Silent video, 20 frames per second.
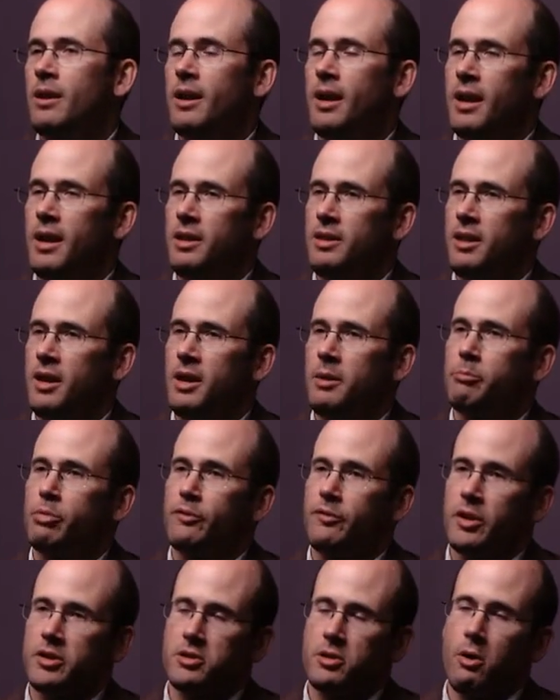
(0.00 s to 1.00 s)
And then
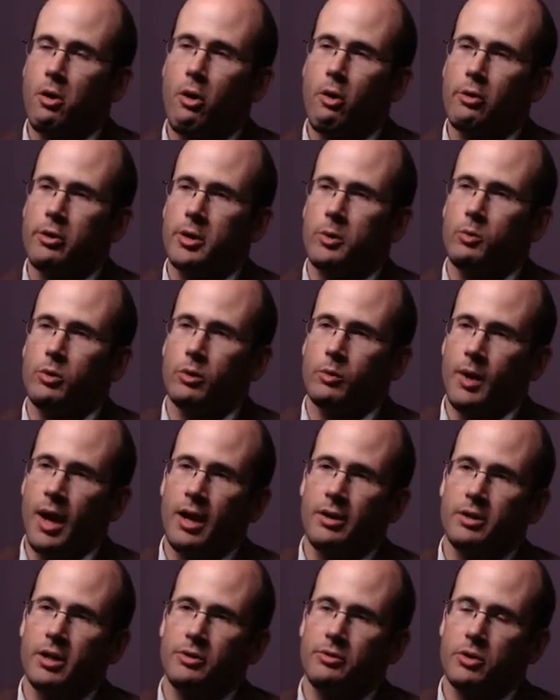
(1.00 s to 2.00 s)
Professor Honan will
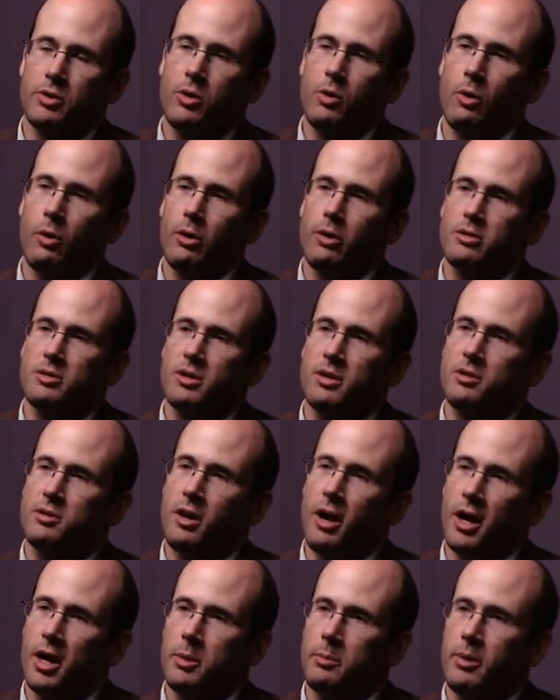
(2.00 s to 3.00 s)
round out the course and
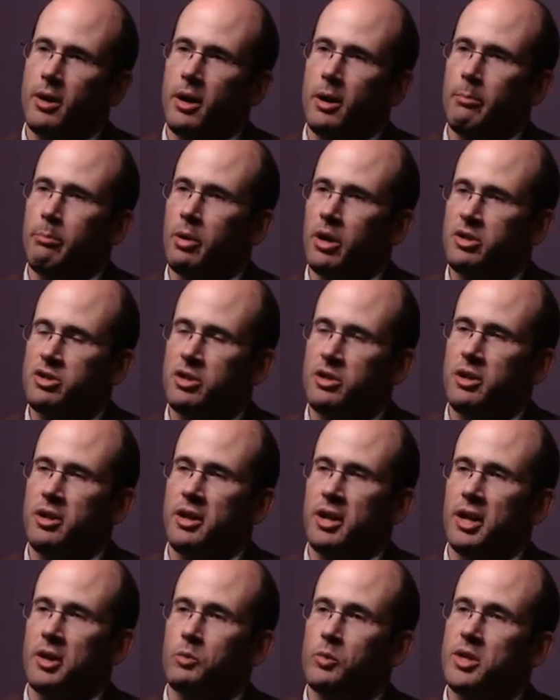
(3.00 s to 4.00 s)
talk about
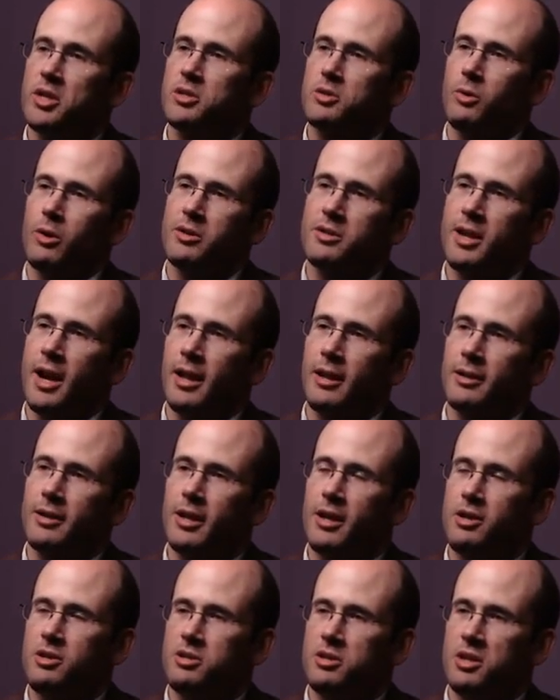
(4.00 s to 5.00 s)
budgeting and resource
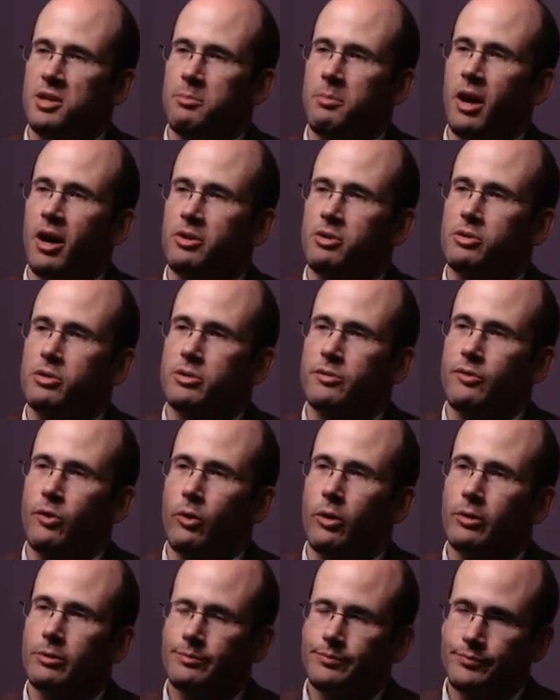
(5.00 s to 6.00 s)
allocation in modules
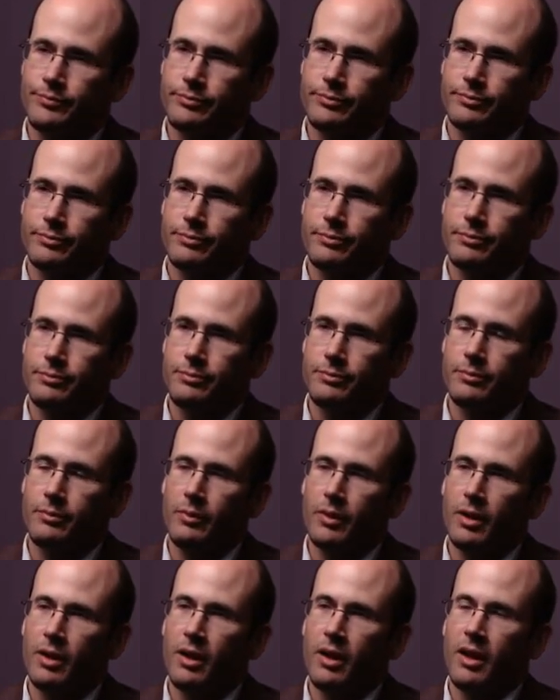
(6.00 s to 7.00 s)
4.
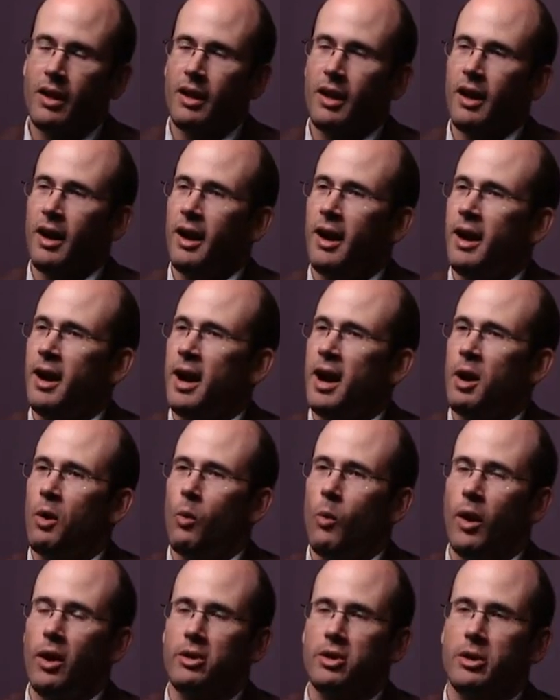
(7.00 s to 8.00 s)
I
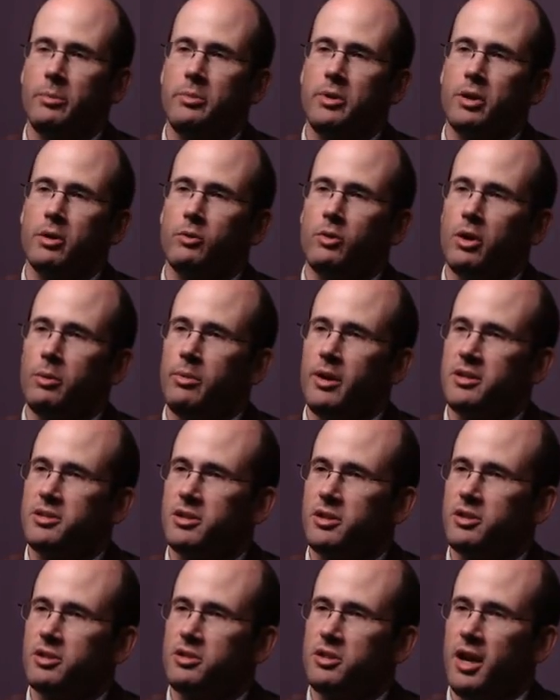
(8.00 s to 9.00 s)
welcome your robust
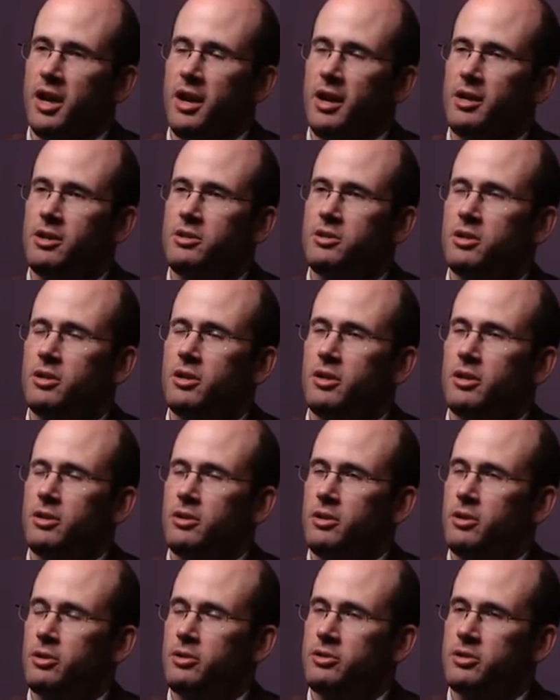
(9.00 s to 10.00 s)
exchange,
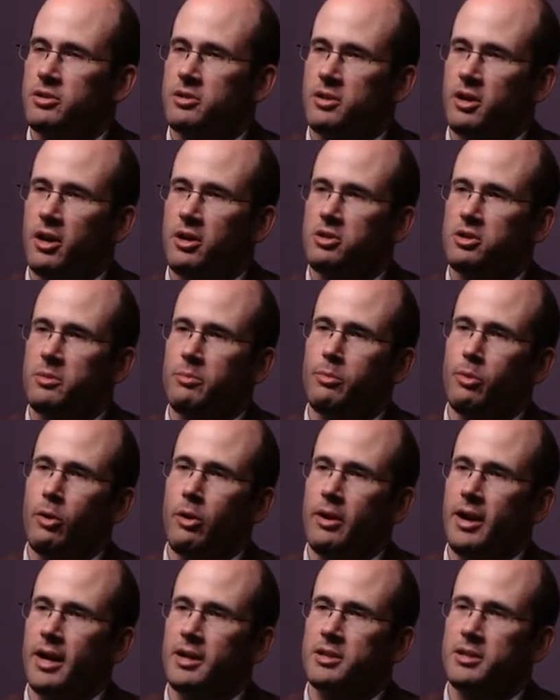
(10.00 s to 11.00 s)
your discussion
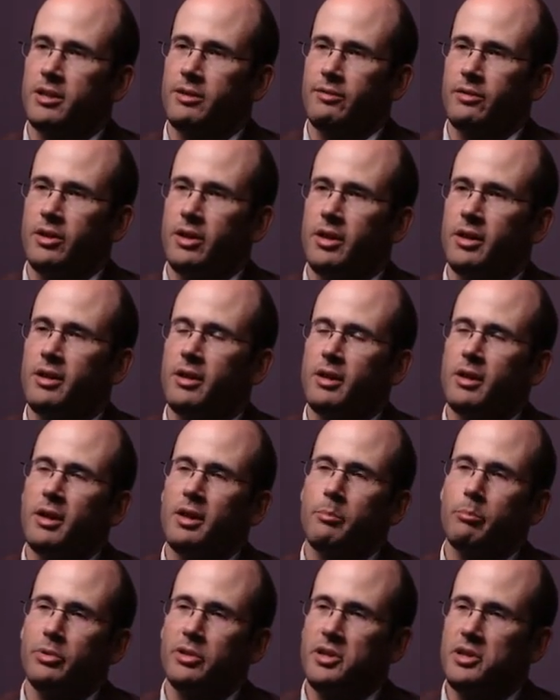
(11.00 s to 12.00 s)
board activity.
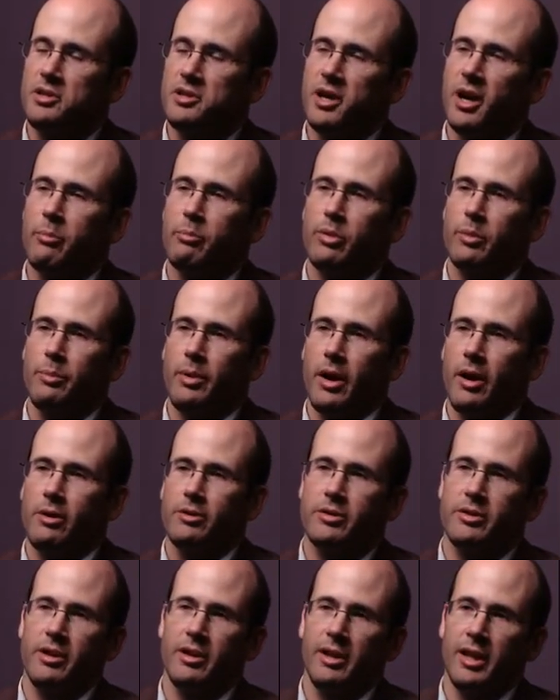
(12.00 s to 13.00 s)
Please come prepared
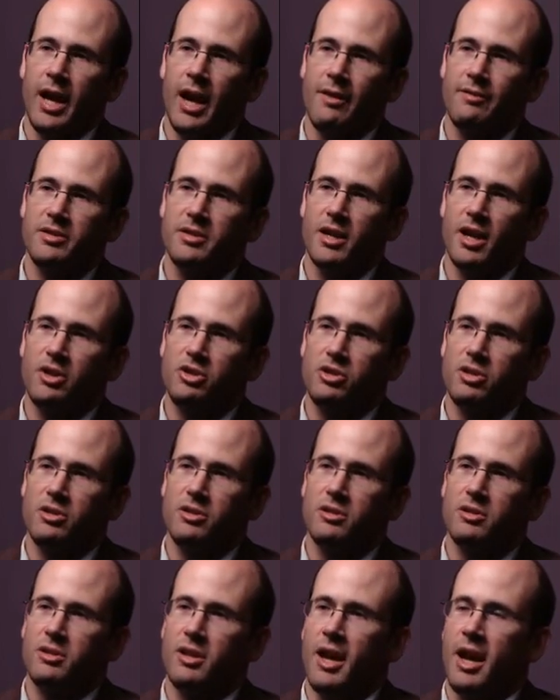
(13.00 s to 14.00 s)
to the live
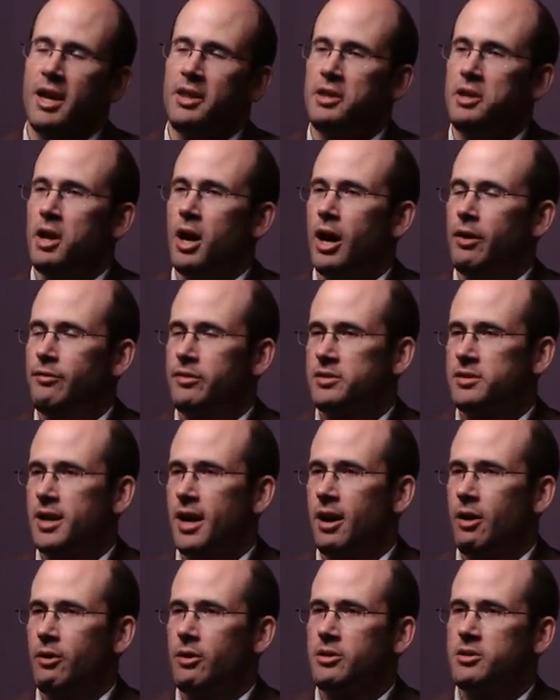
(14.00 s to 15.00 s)
sessions and the office
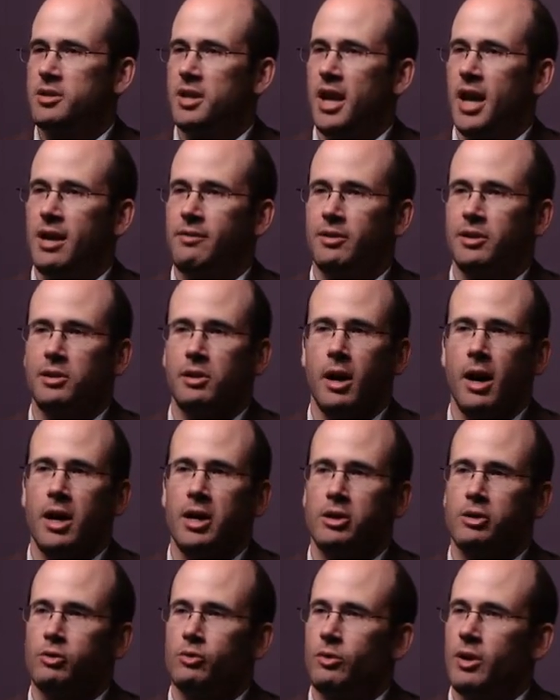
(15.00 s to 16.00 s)
hours to have a lot
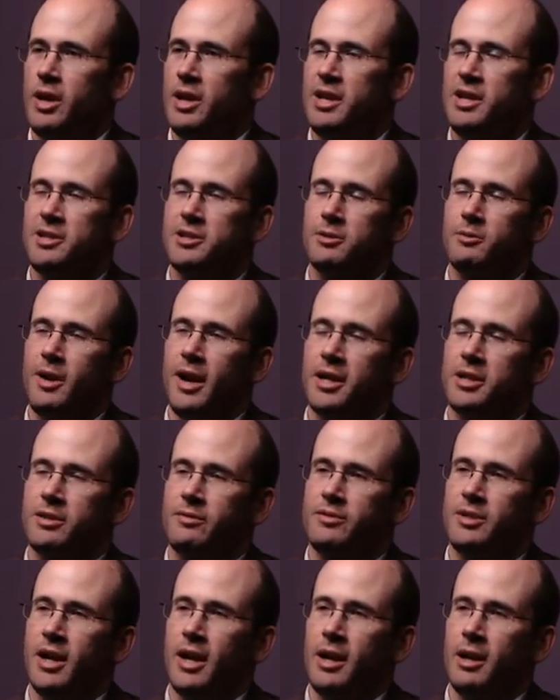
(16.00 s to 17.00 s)
of great
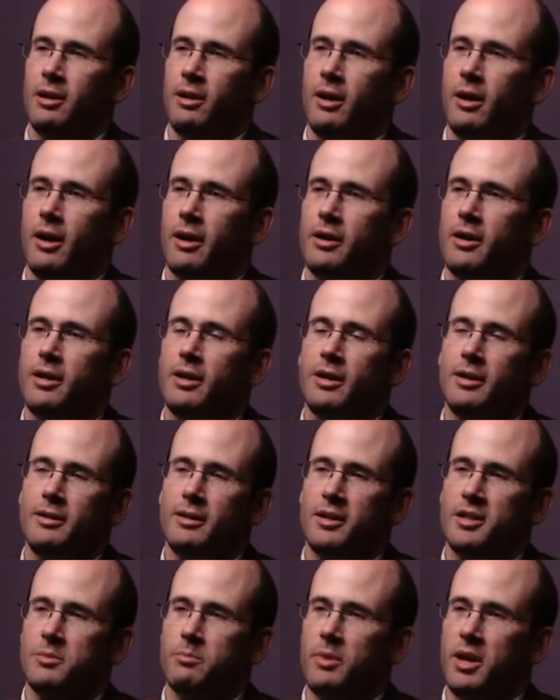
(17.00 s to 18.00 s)
interactive dialogue.
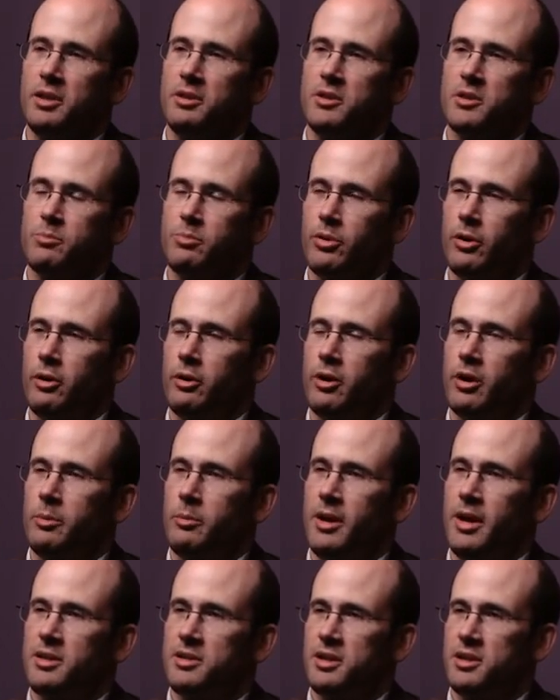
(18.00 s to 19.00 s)
Let's make this program
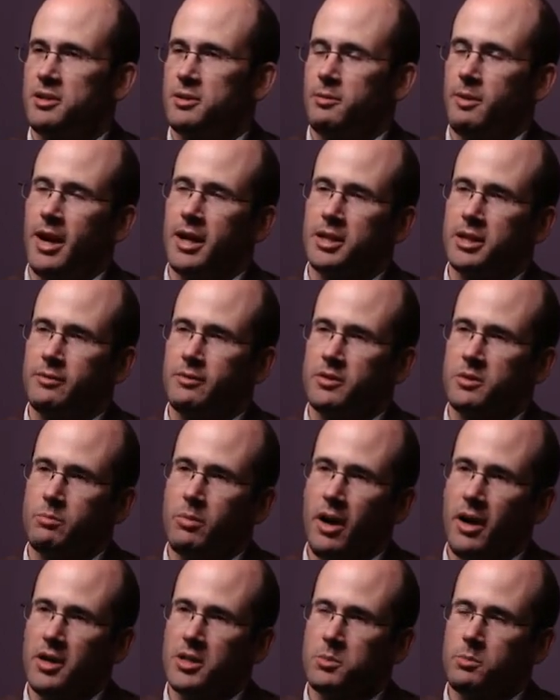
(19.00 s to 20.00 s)
as interactive as
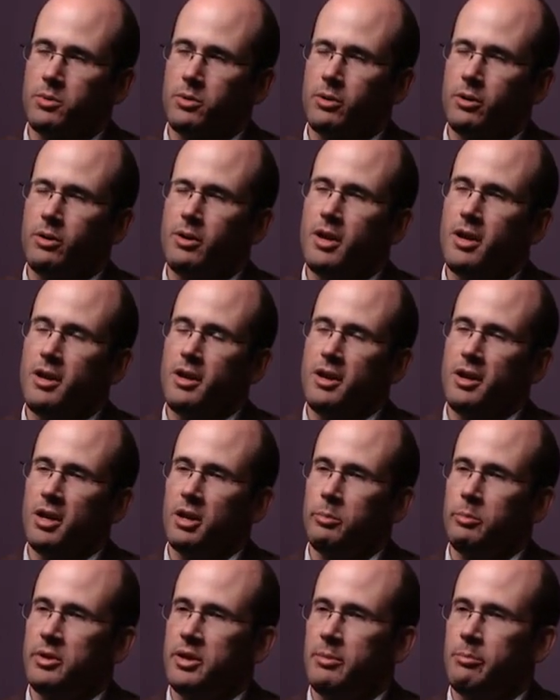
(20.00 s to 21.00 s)
possible.
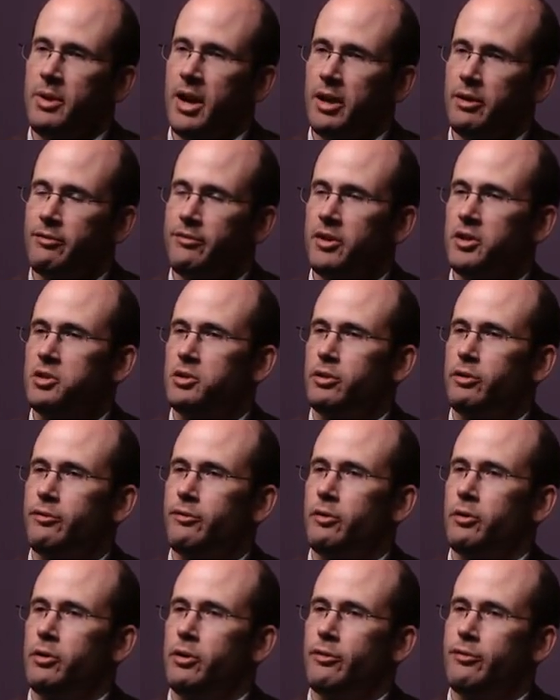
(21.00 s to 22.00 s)
It'll be beneficial
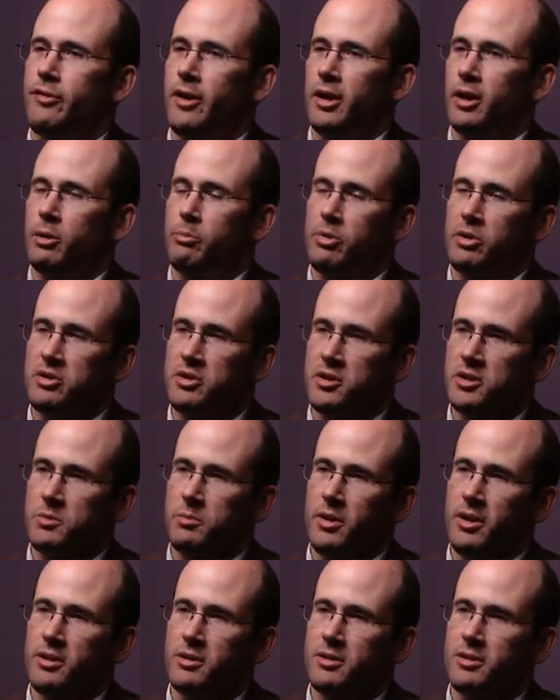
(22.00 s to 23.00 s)
for your fellow
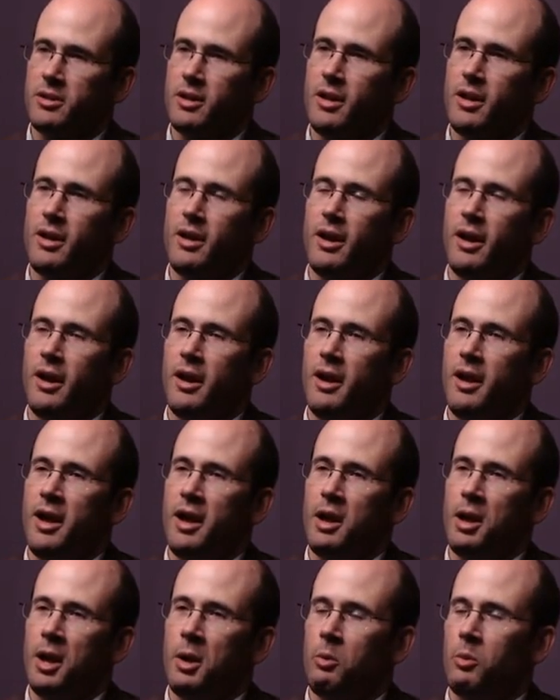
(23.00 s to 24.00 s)
participants,
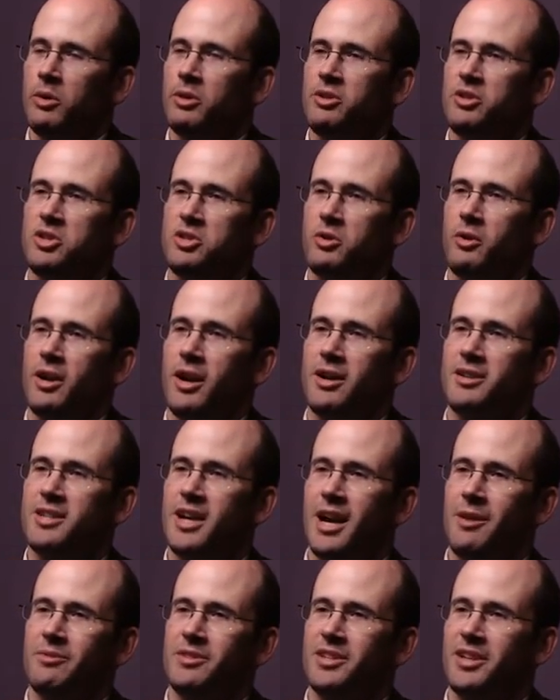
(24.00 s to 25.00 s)
and we'll enjoy our
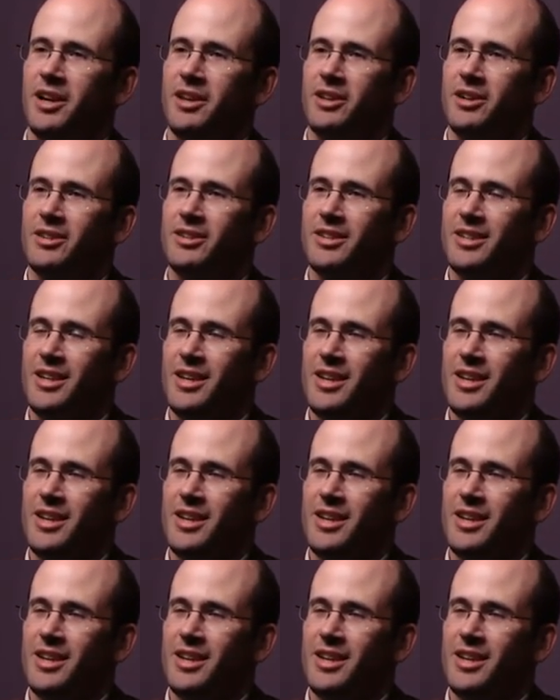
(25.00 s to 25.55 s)
time together.